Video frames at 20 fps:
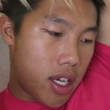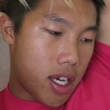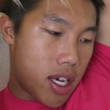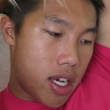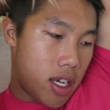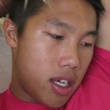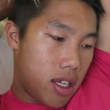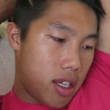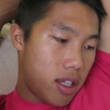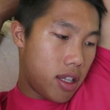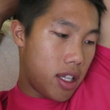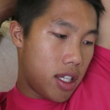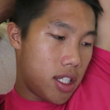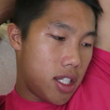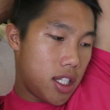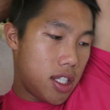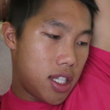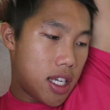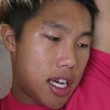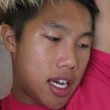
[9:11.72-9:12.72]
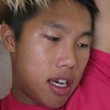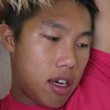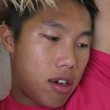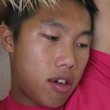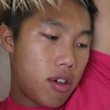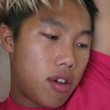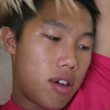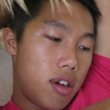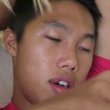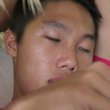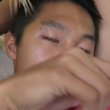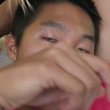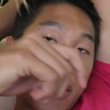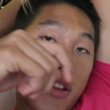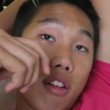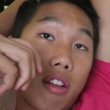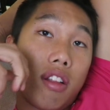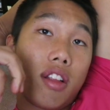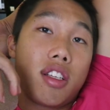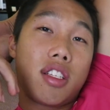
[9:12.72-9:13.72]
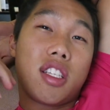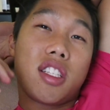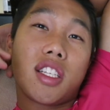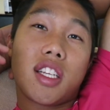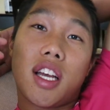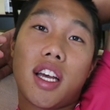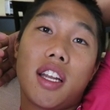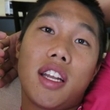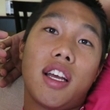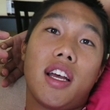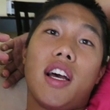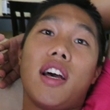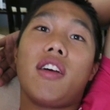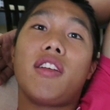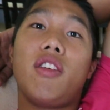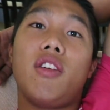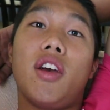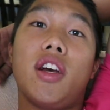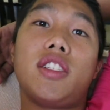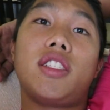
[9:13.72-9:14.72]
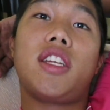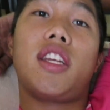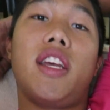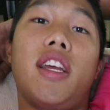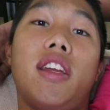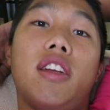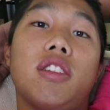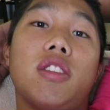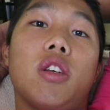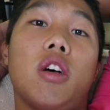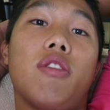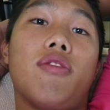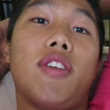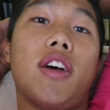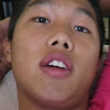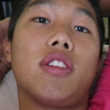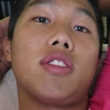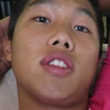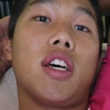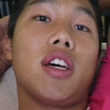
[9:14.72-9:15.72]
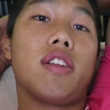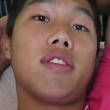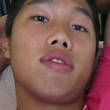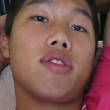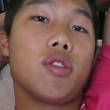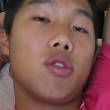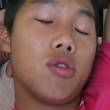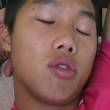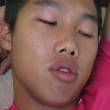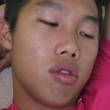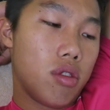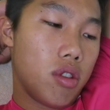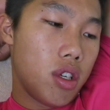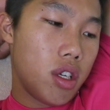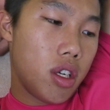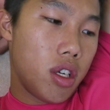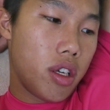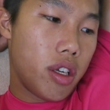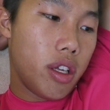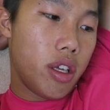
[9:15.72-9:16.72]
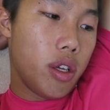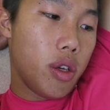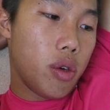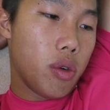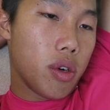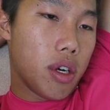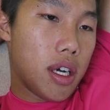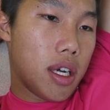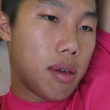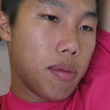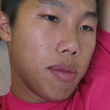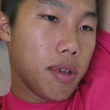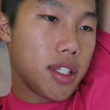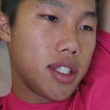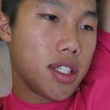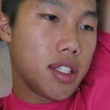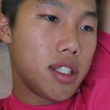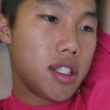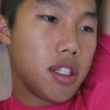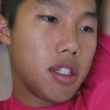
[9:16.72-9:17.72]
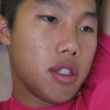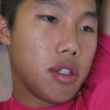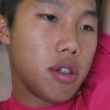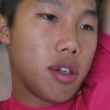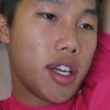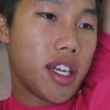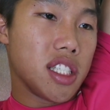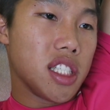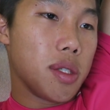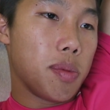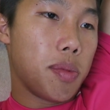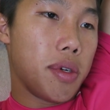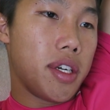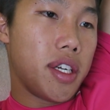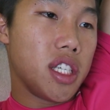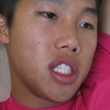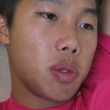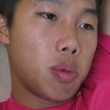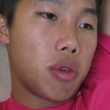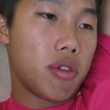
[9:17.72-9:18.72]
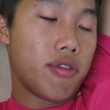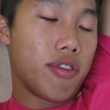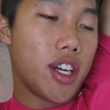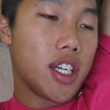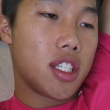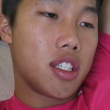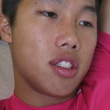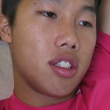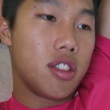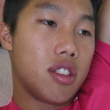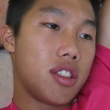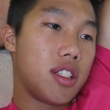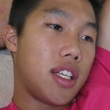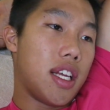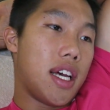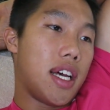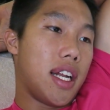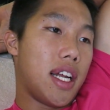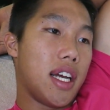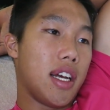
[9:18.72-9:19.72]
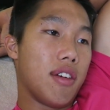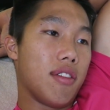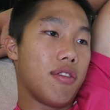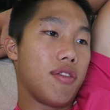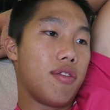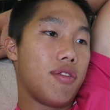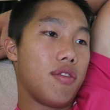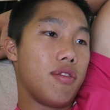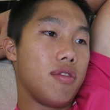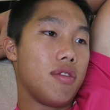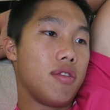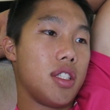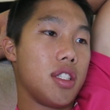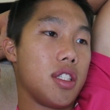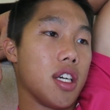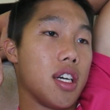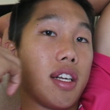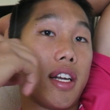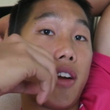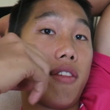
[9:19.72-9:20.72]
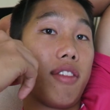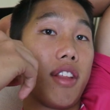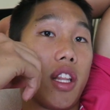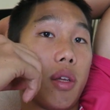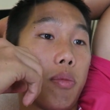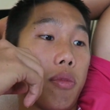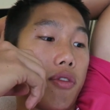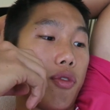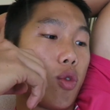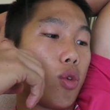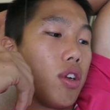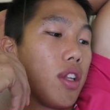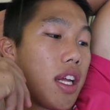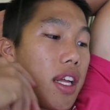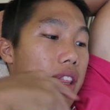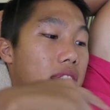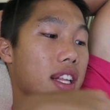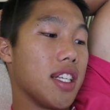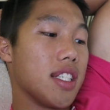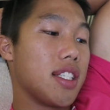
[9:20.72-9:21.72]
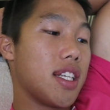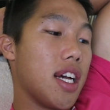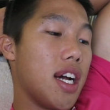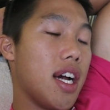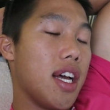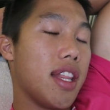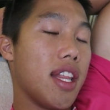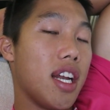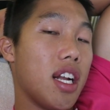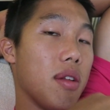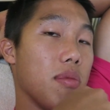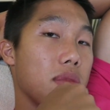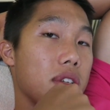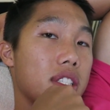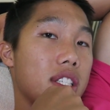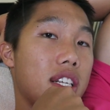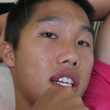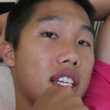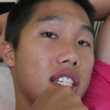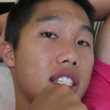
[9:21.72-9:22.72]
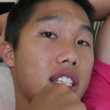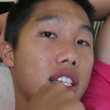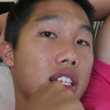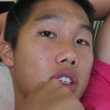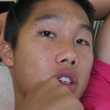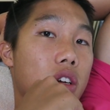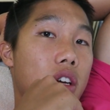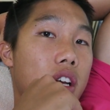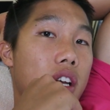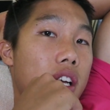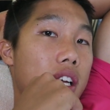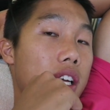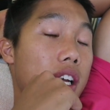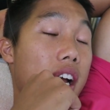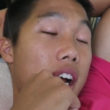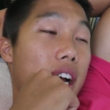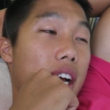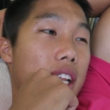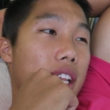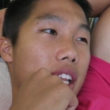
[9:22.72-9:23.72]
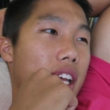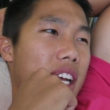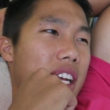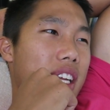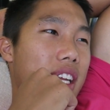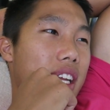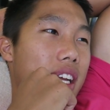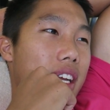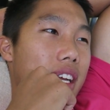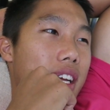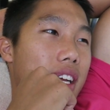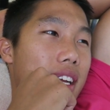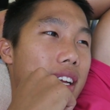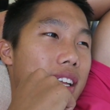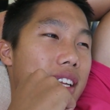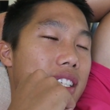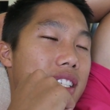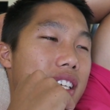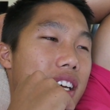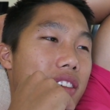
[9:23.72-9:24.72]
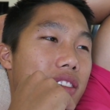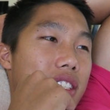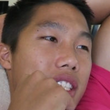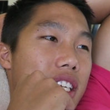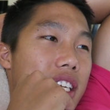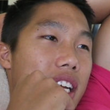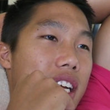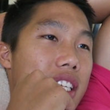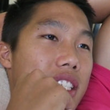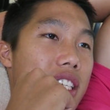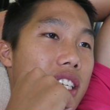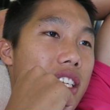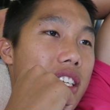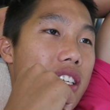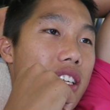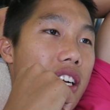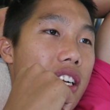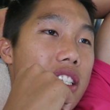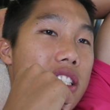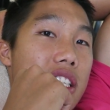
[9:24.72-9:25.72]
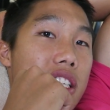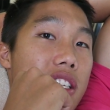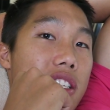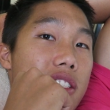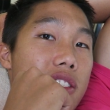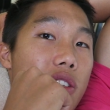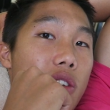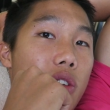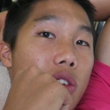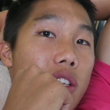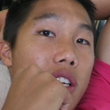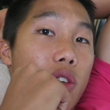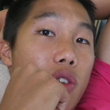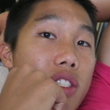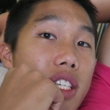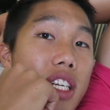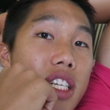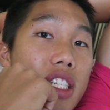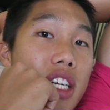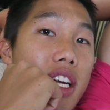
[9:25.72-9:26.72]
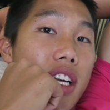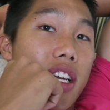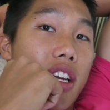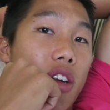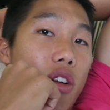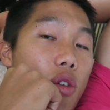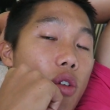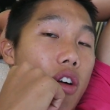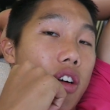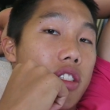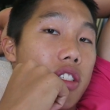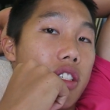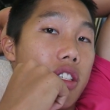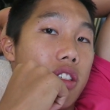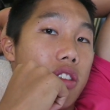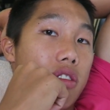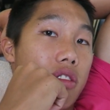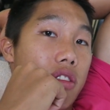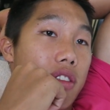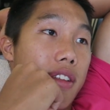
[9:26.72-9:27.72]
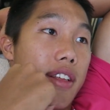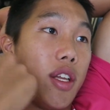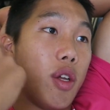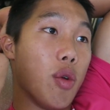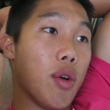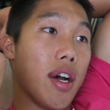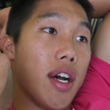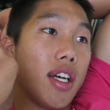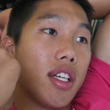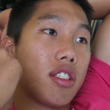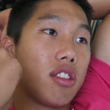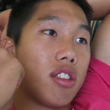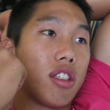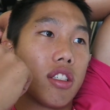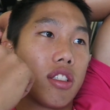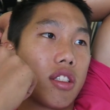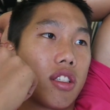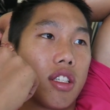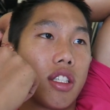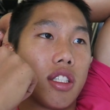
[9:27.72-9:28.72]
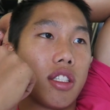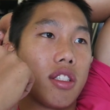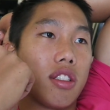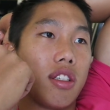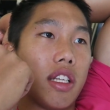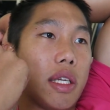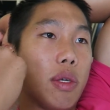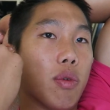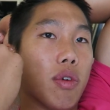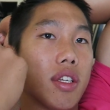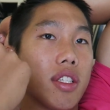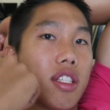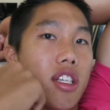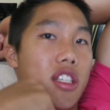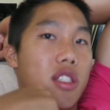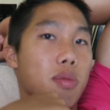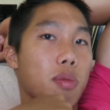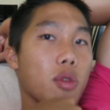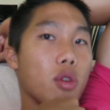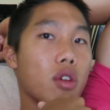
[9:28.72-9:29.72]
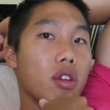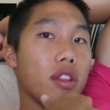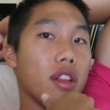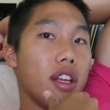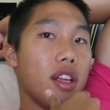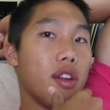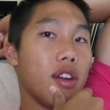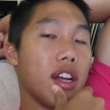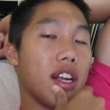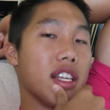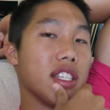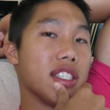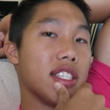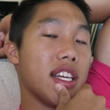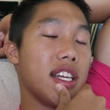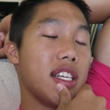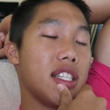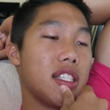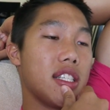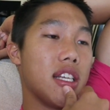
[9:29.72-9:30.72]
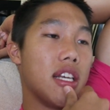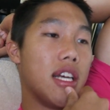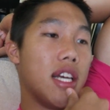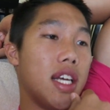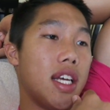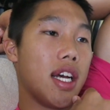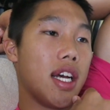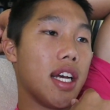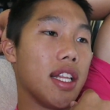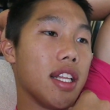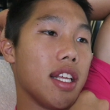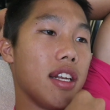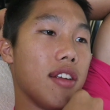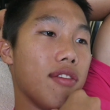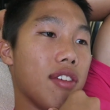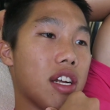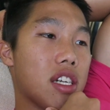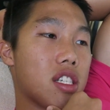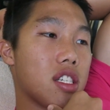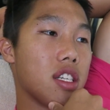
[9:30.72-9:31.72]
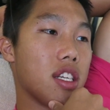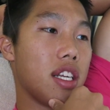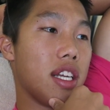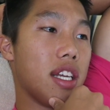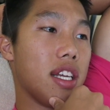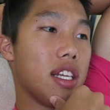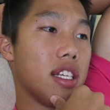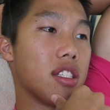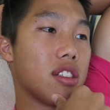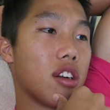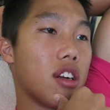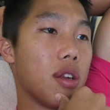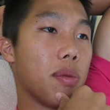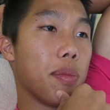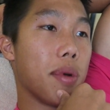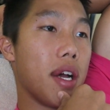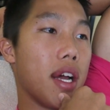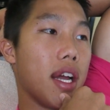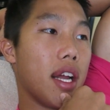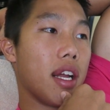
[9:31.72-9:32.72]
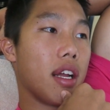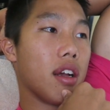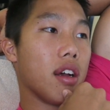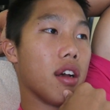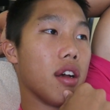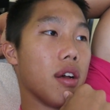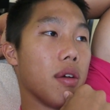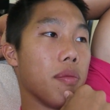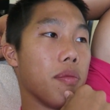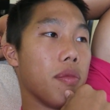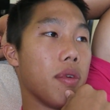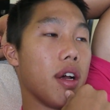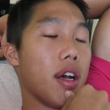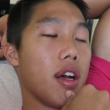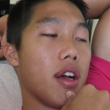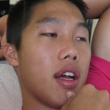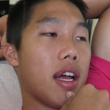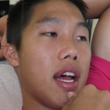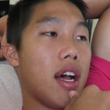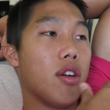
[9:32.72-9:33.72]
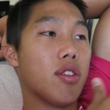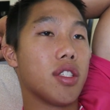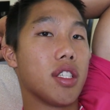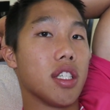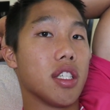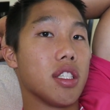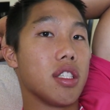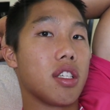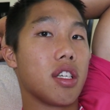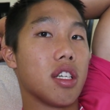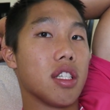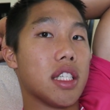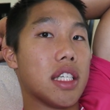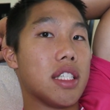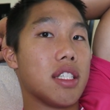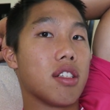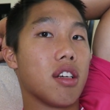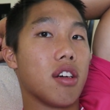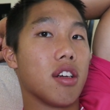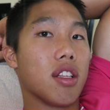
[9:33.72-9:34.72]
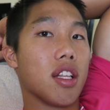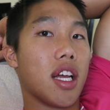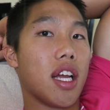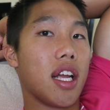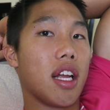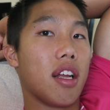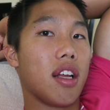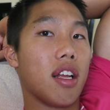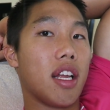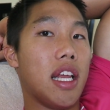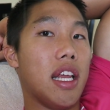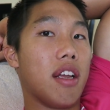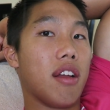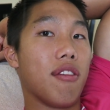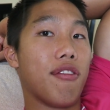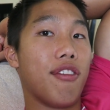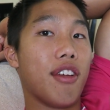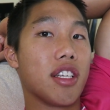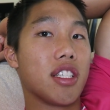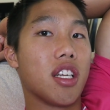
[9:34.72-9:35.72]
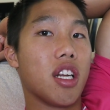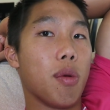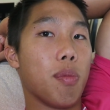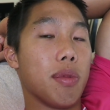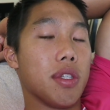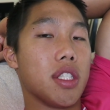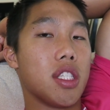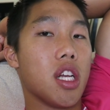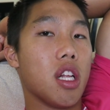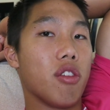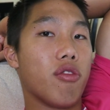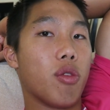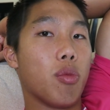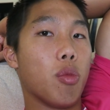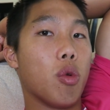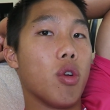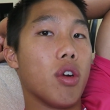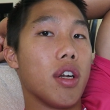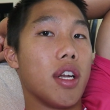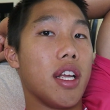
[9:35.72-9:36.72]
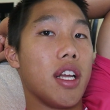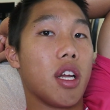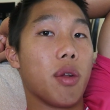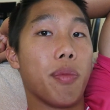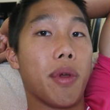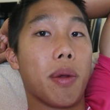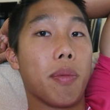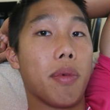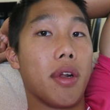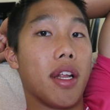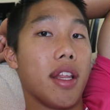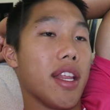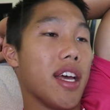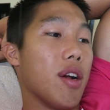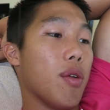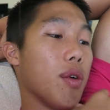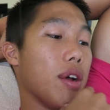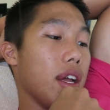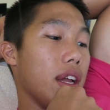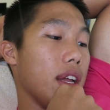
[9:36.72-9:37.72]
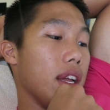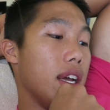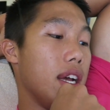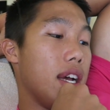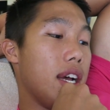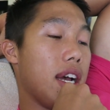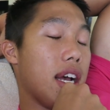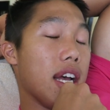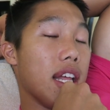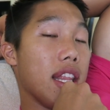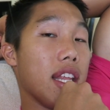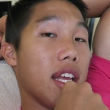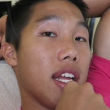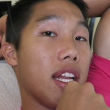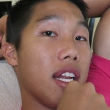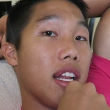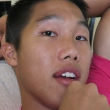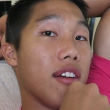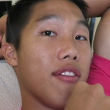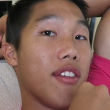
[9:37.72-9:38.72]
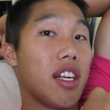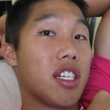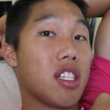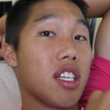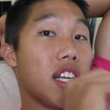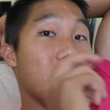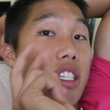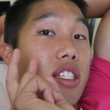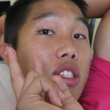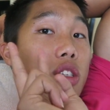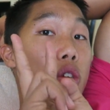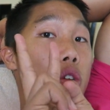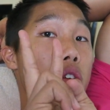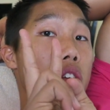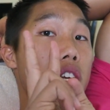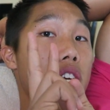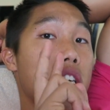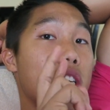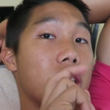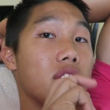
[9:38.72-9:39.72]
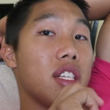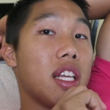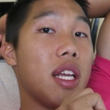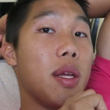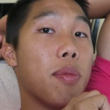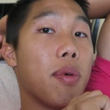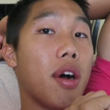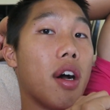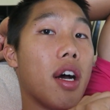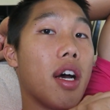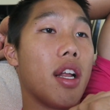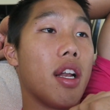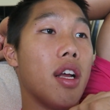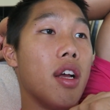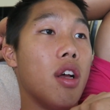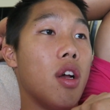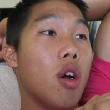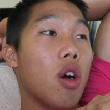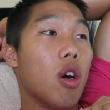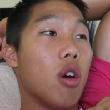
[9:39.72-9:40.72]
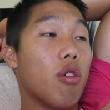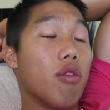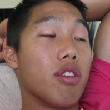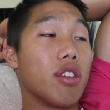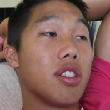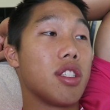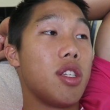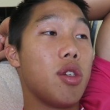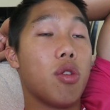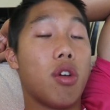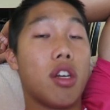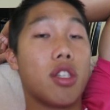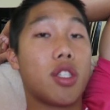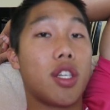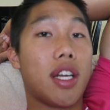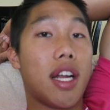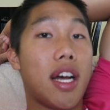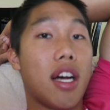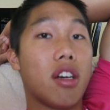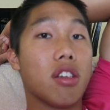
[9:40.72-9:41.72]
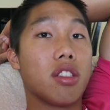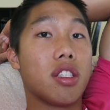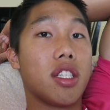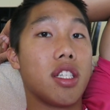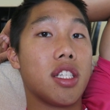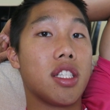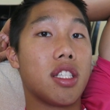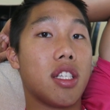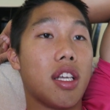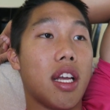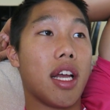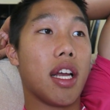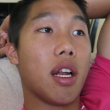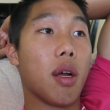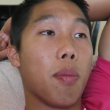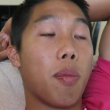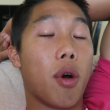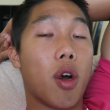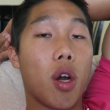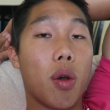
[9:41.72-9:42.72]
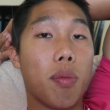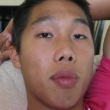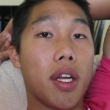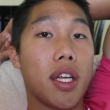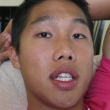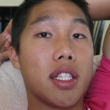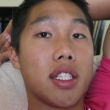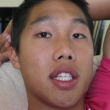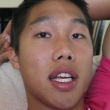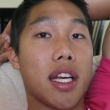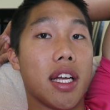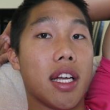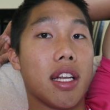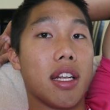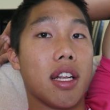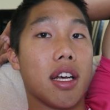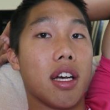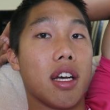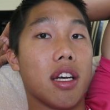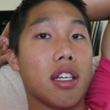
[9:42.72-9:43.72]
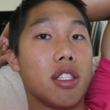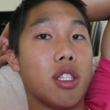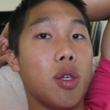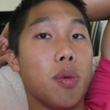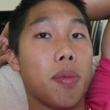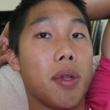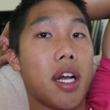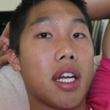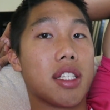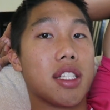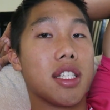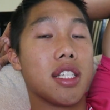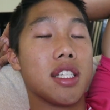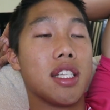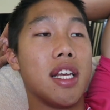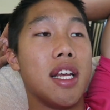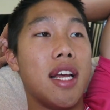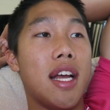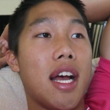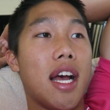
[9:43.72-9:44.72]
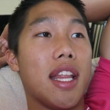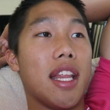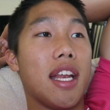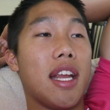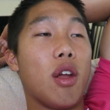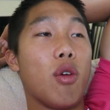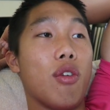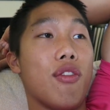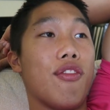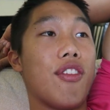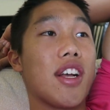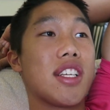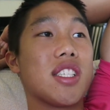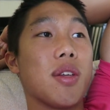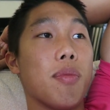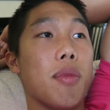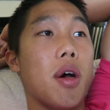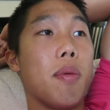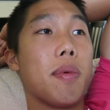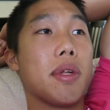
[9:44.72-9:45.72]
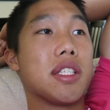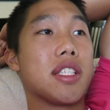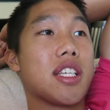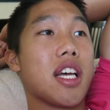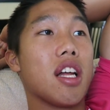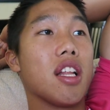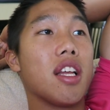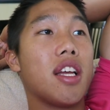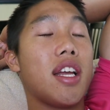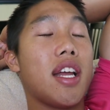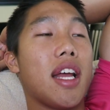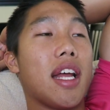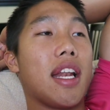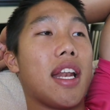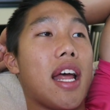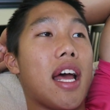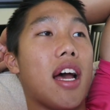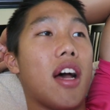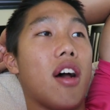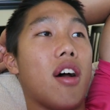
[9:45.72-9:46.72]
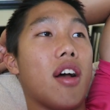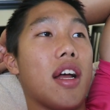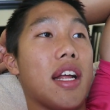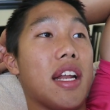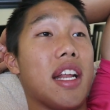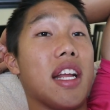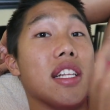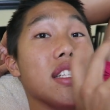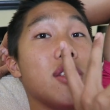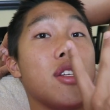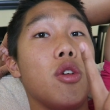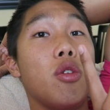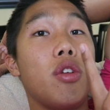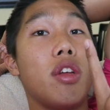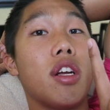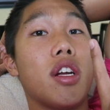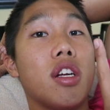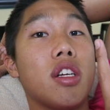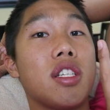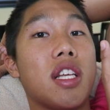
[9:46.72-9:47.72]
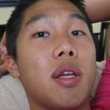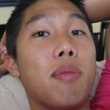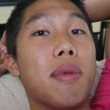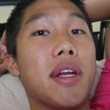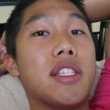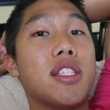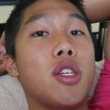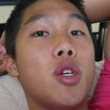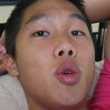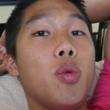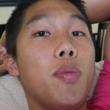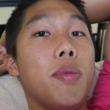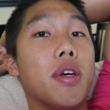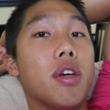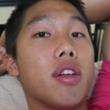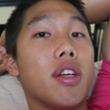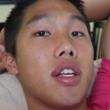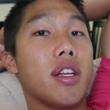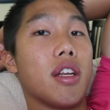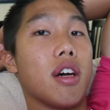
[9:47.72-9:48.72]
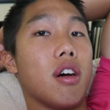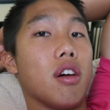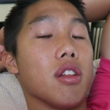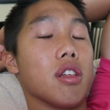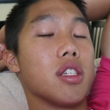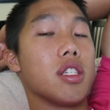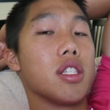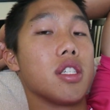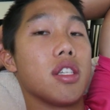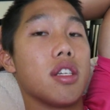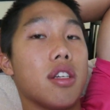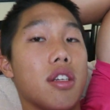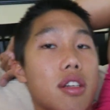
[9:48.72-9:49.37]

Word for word: Yeah. This is how, this is kind of how you educate yourself outside of school. You um, listen to experienced professionals that have done everything before. Like this guy that I'm listening to at like seventeen, eighteen, nineteen years old. He was hitchhiking across the U S just because he wanted to explore the United States. And then eventually he started buying... Um, houses because he saw like he could fix it up and sell it for more and he could make money that way. And then eventually in two years he bought over two hundred houses and apartments and uh, duplexes, and then he would fix them up and sell it, and now and in two years he made two million dollars.